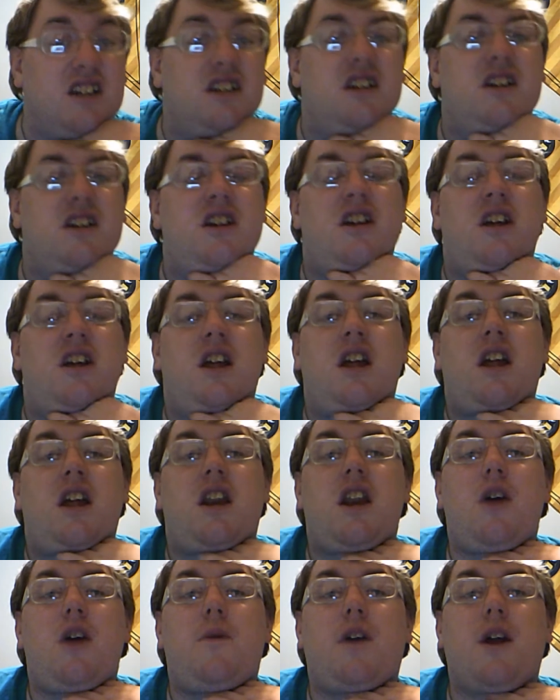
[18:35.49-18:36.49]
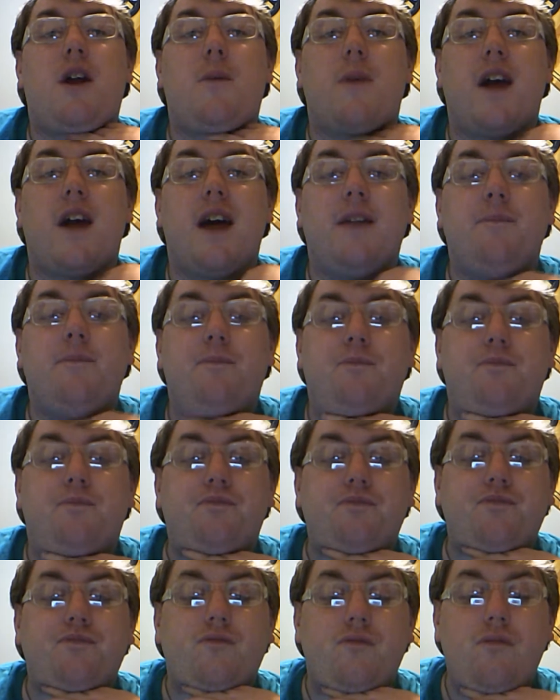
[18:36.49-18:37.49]
just so you guys can
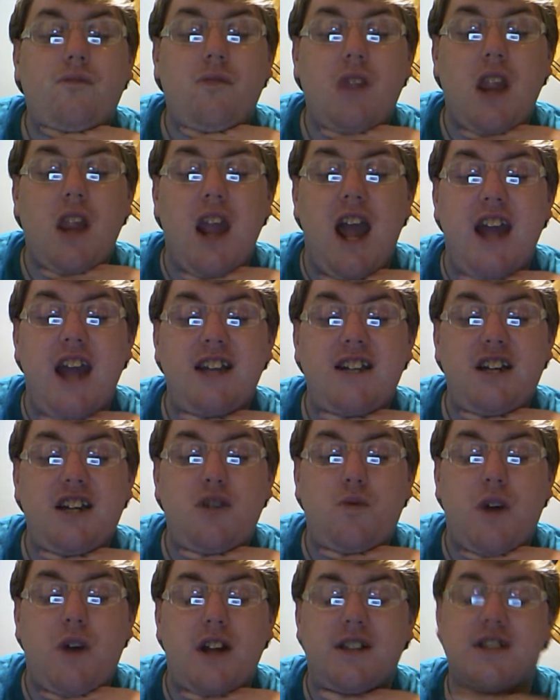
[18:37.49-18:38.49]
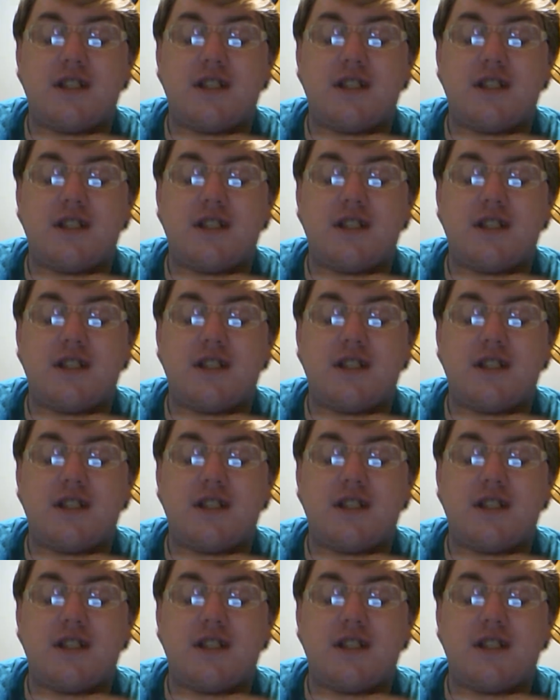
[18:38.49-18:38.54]
know what I read.